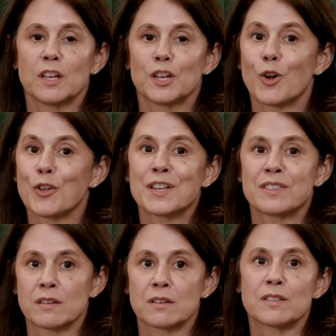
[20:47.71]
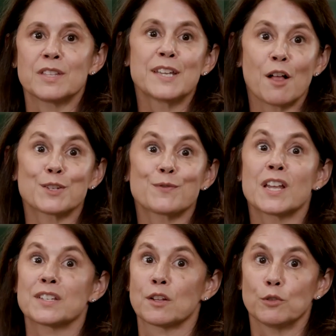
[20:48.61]
I think the Dallas Fed
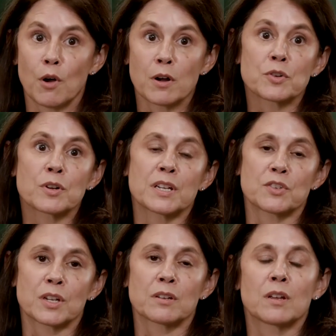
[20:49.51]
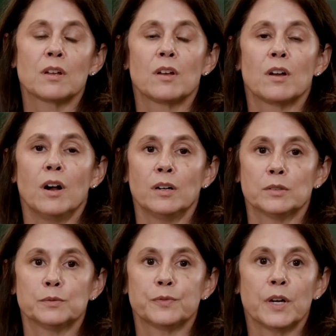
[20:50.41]
has a long tradition of